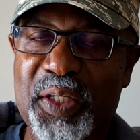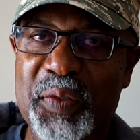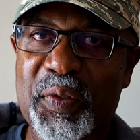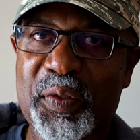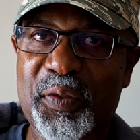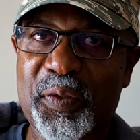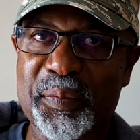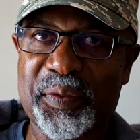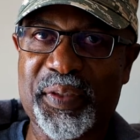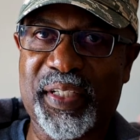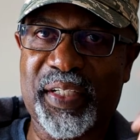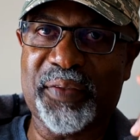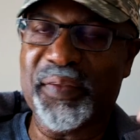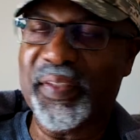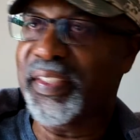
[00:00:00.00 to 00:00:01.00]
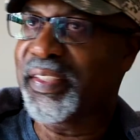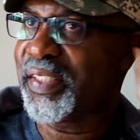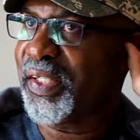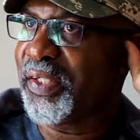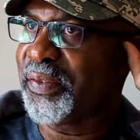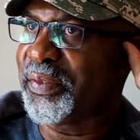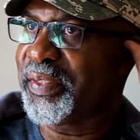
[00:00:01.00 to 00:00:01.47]
our home to get to his
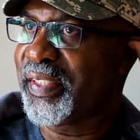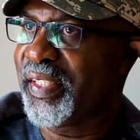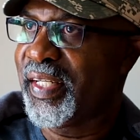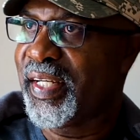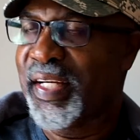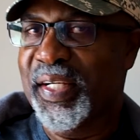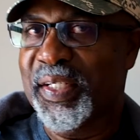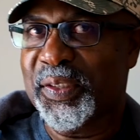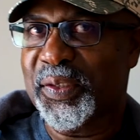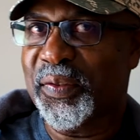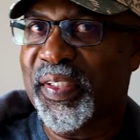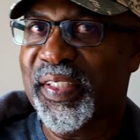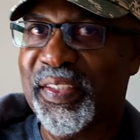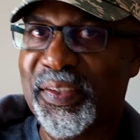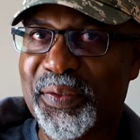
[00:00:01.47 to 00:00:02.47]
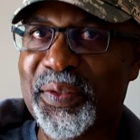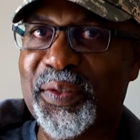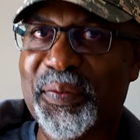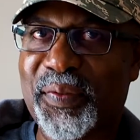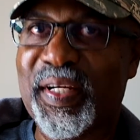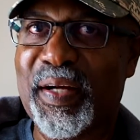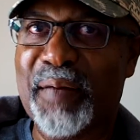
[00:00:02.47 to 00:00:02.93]
house. So he used
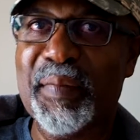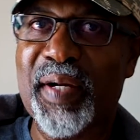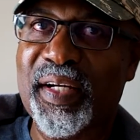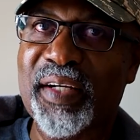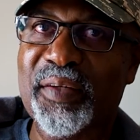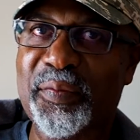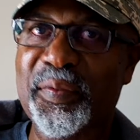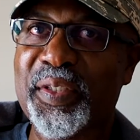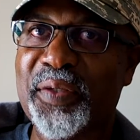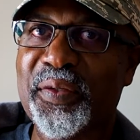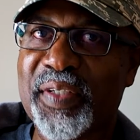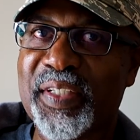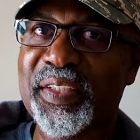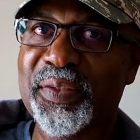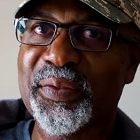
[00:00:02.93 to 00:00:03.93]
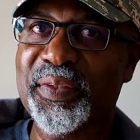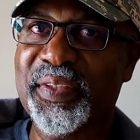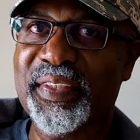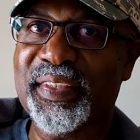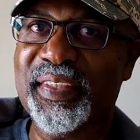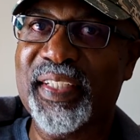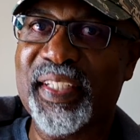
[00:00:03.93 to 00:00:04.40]
to we know he used to
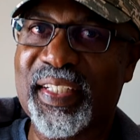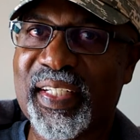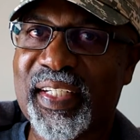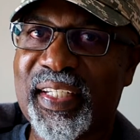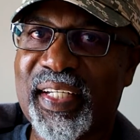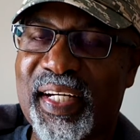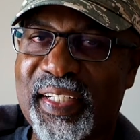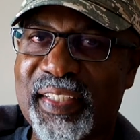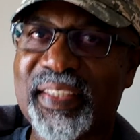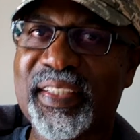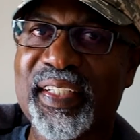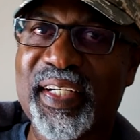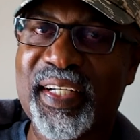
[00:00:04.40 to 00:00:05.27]
sneak in and